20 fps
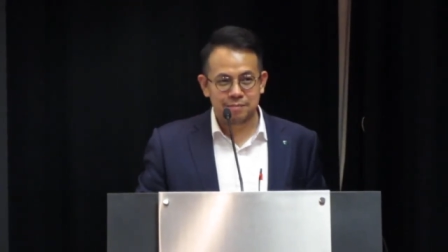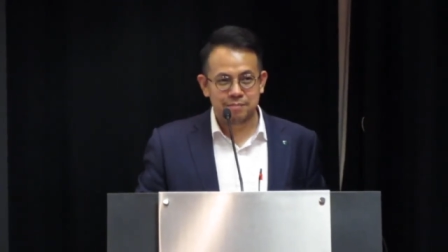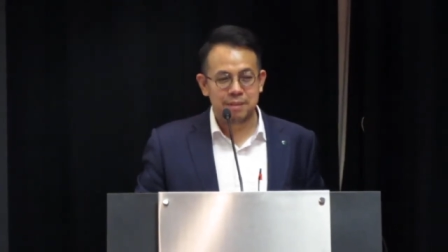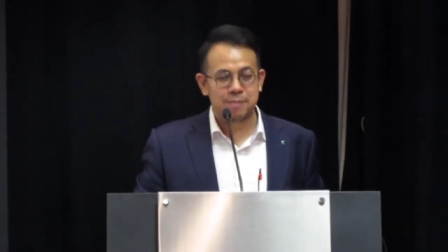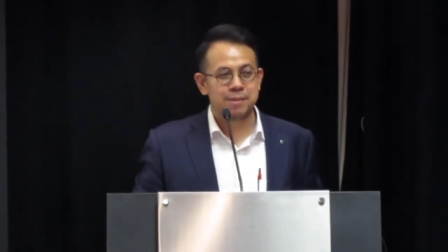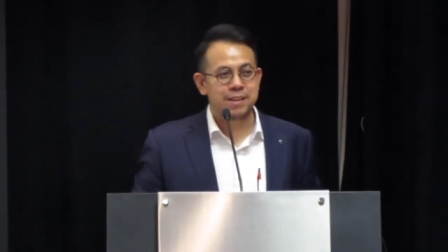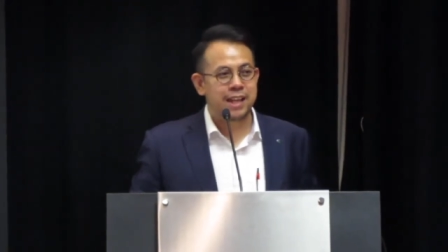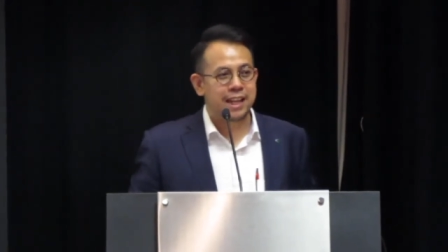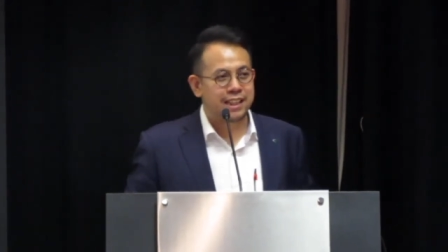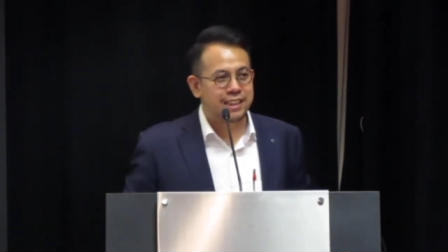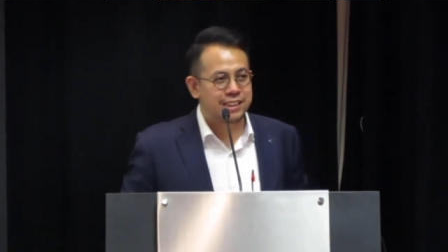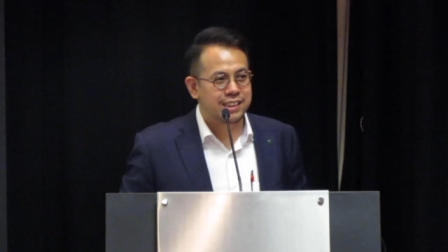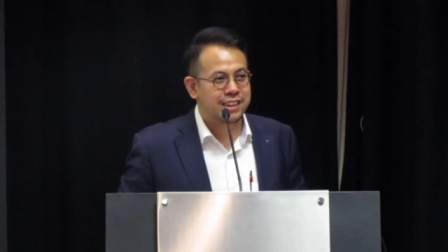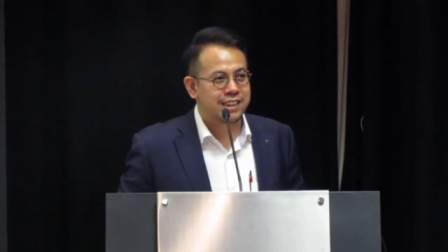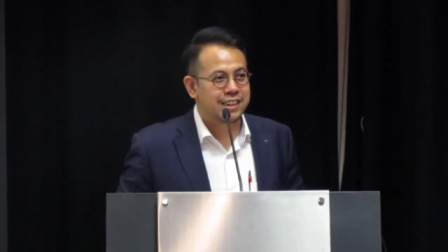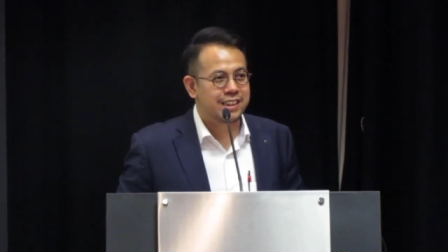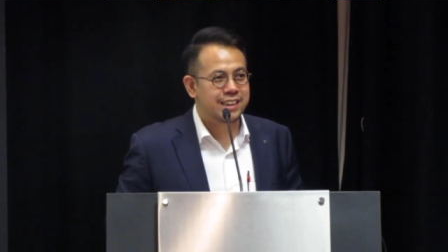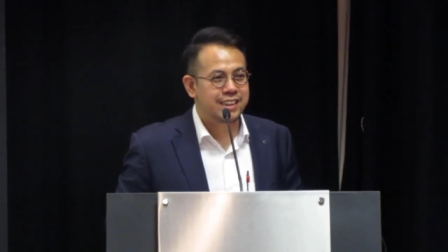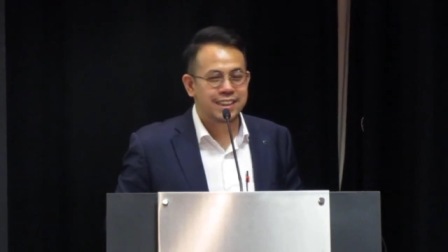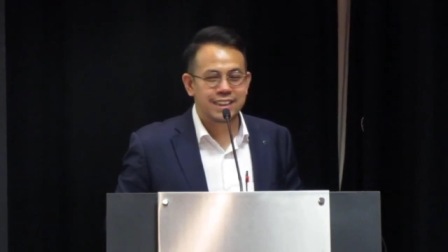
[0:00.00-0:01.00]
Maybe next
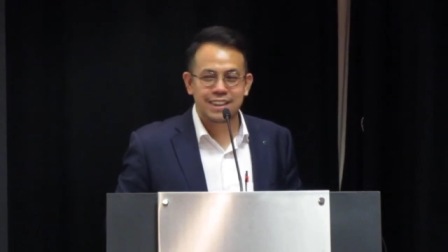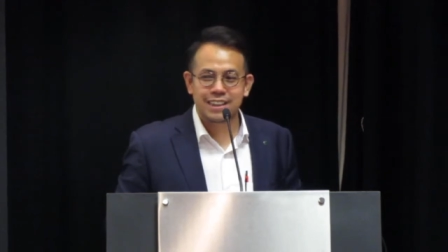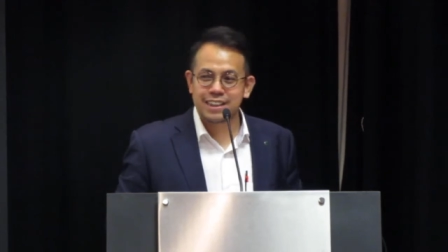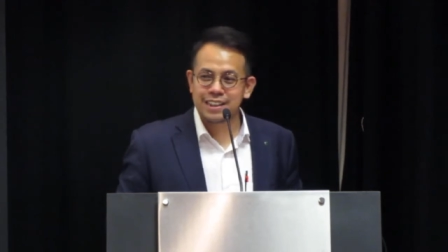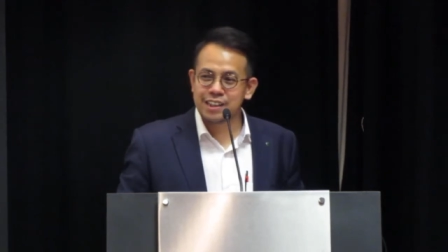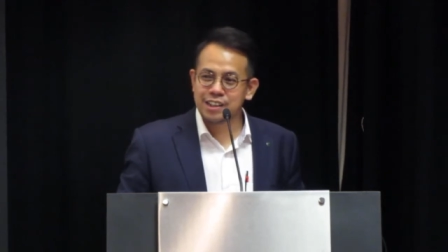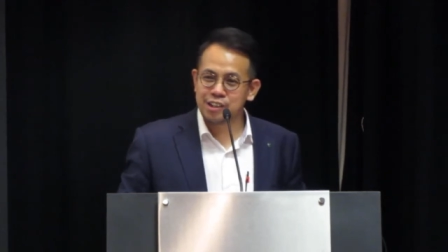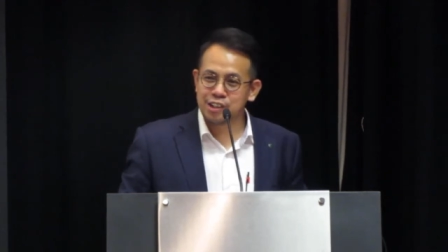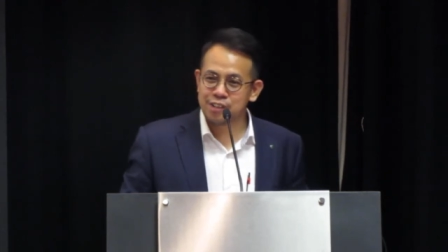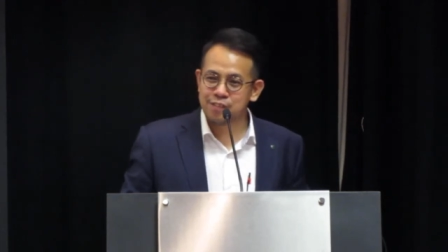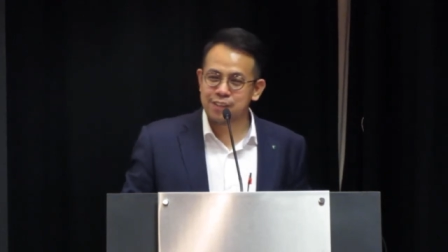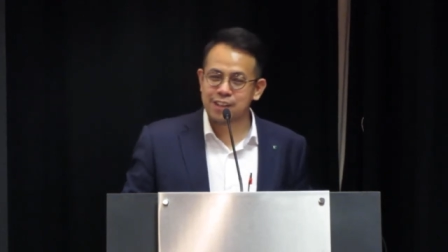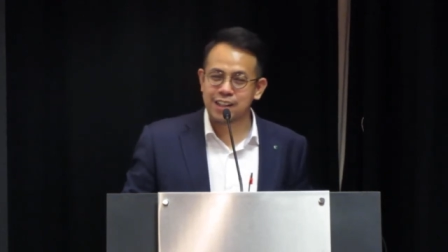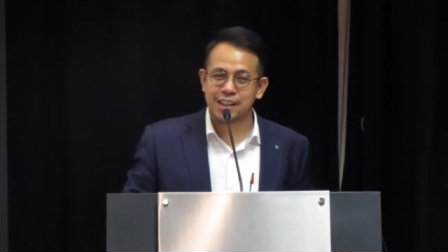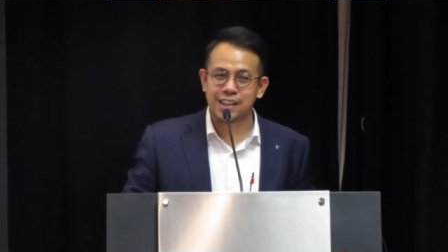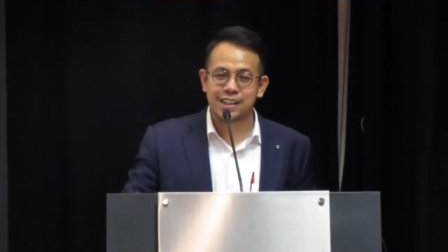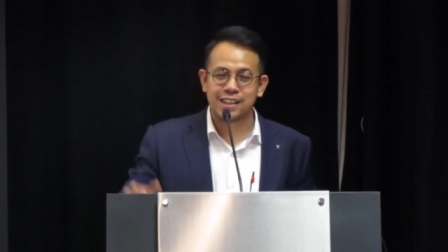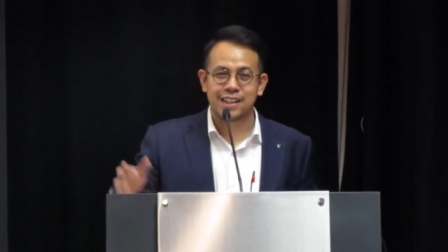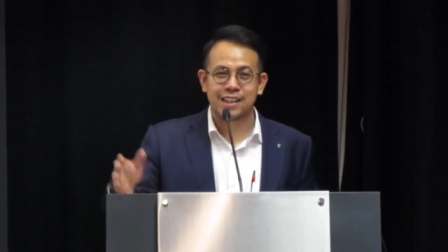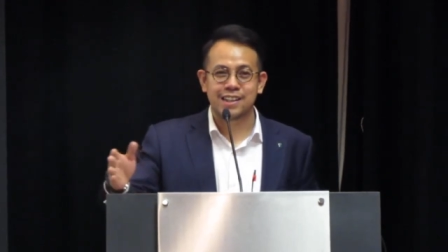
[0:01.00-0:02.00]
year, God
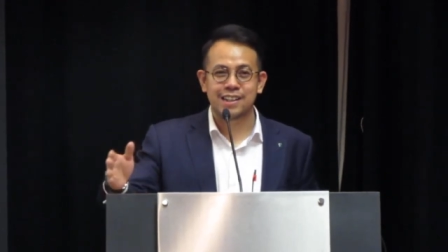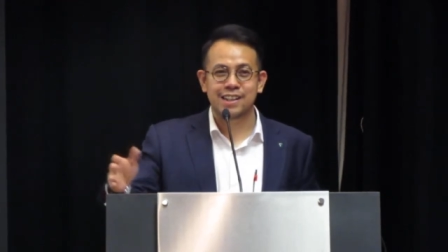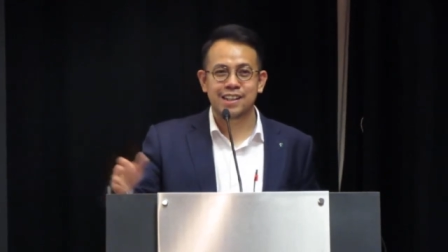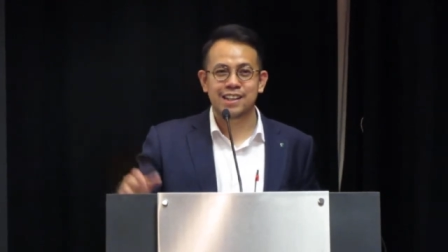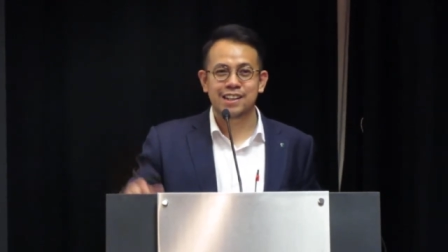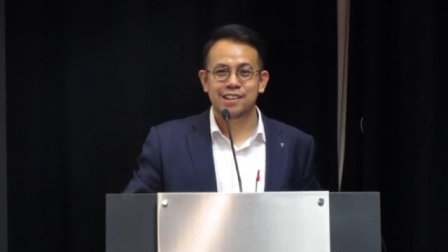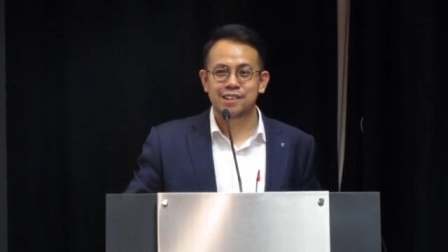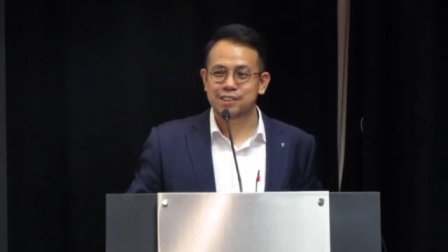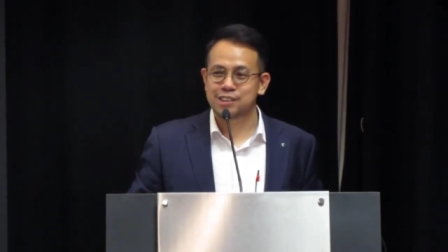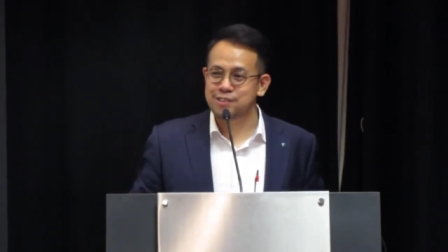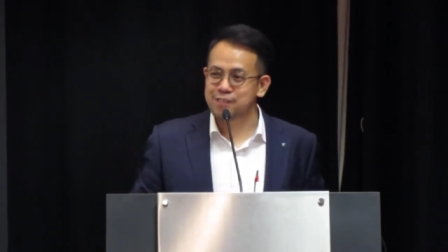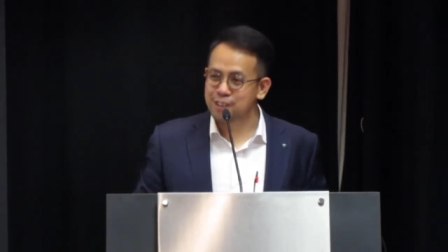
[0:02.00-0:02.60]
willing, and Dr.